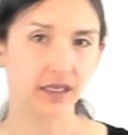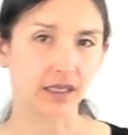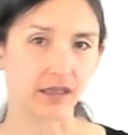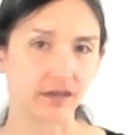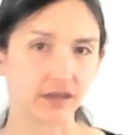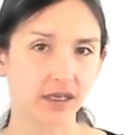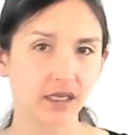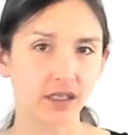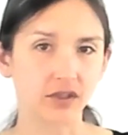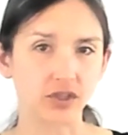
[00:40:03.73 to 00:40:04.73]
It is
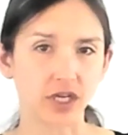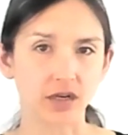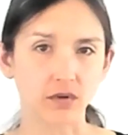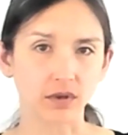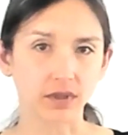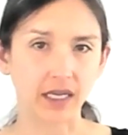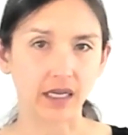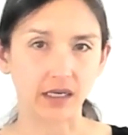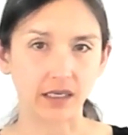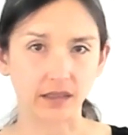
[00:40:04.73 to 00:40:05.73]
general
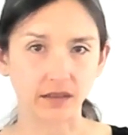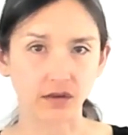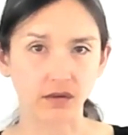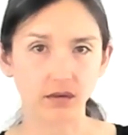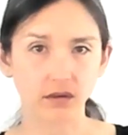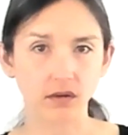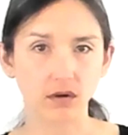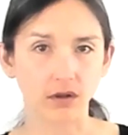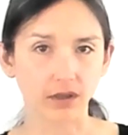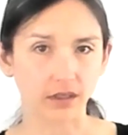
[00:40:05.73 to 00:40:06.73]
and it is
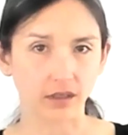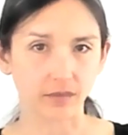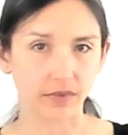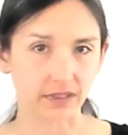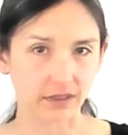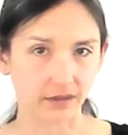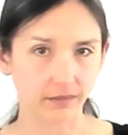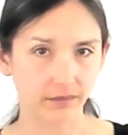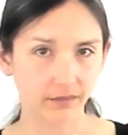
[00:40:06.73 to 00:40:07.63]
all encompassing.